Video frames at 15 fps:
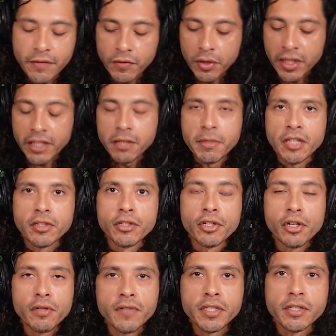And if you think
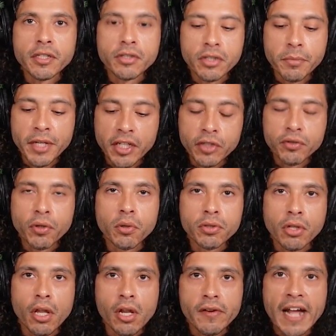about the nervous system, it
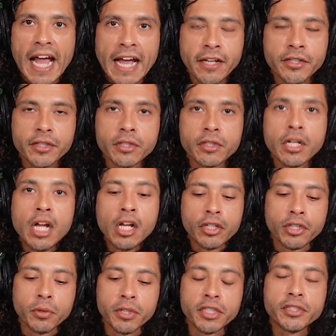controls all our actions.
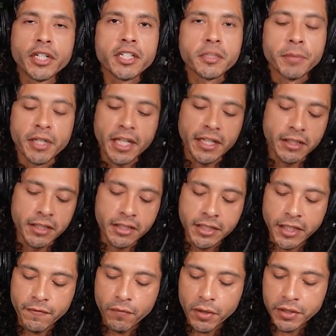So an adjustment, like
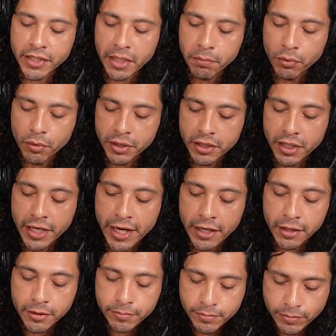let's say, for example, in the
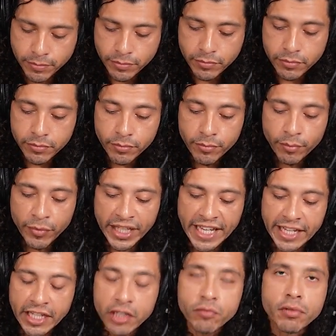neck,
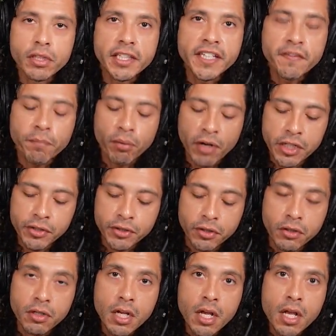it can relieve
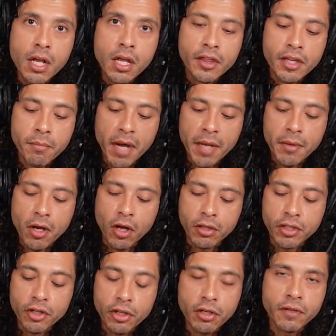pressure that might
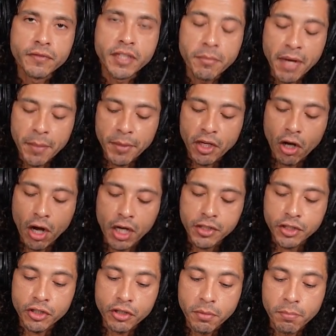on the nerves that might be
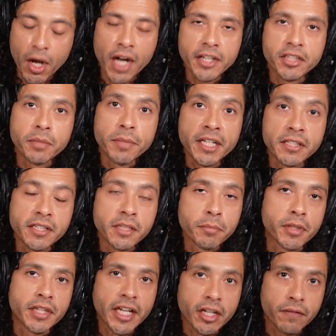causing your body to be
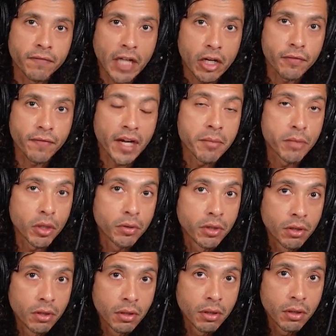in sympathetic flight or fight
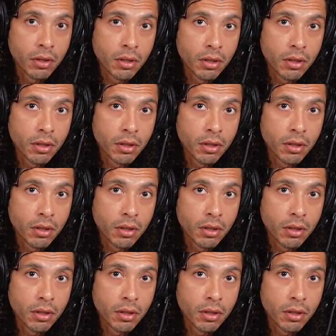mode.